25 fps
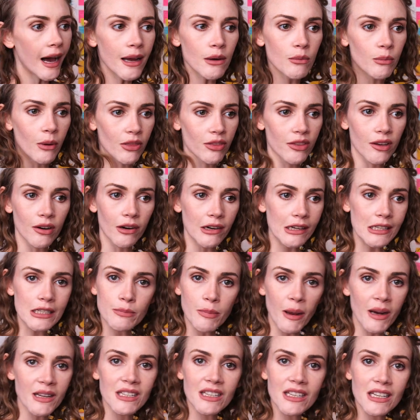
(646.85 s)
I went there
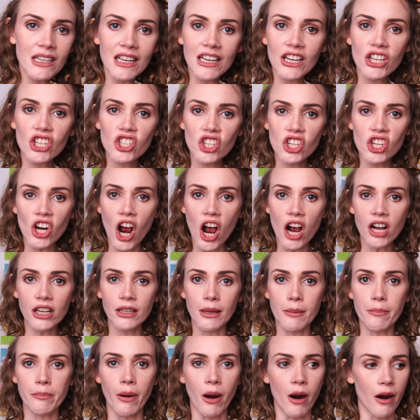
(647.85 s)
expecting to get a
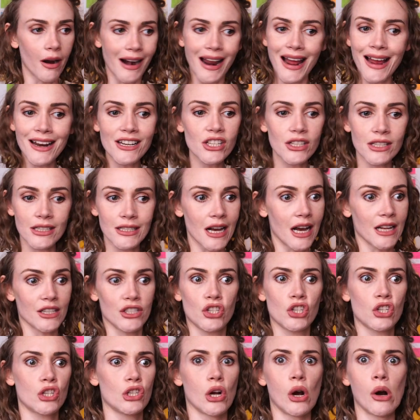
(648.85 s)
chocolate bar and I just got
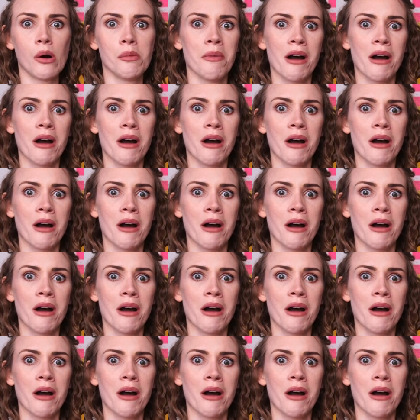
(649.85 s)
so